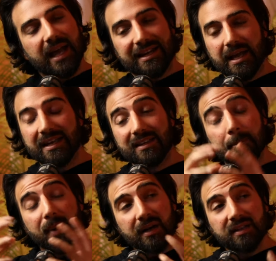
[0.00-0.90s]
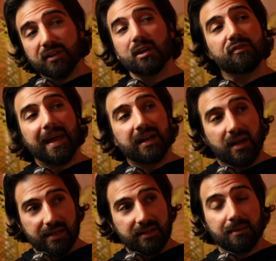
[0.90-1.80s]
and he embodies all of
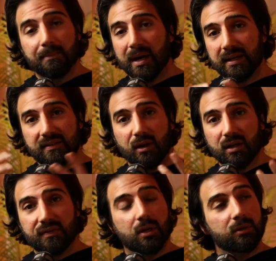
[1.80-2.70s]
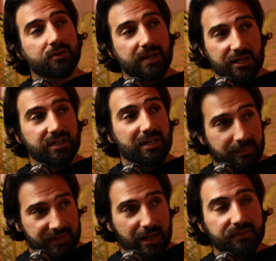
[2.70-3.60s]
mankind, he embodies all of the old creation in
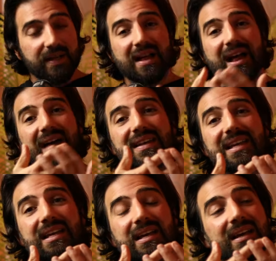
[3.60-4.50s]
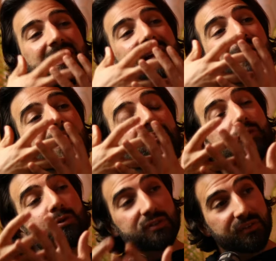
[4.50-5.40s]
himself, and then he is
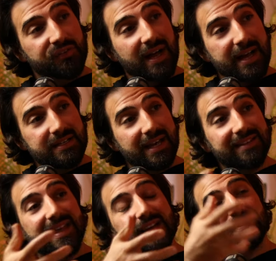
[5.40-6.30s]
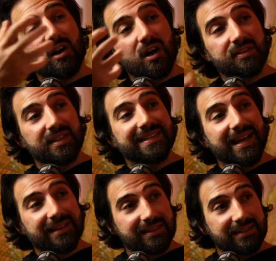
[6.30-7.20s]
crucified and takes on the
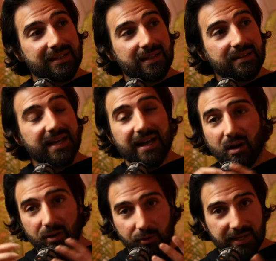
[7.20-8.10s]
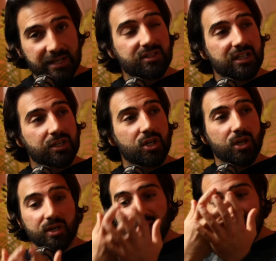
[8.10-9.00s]
death that creation
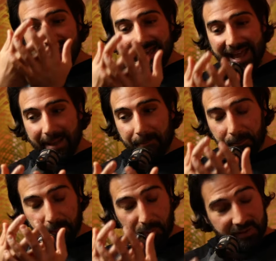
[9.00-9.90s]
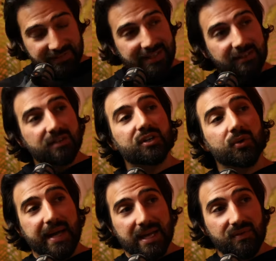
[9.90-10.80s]
incurred. He puts it into the
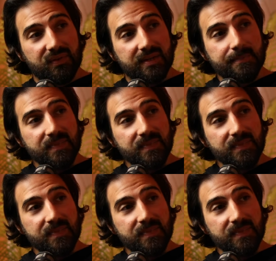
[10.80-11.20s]
grave,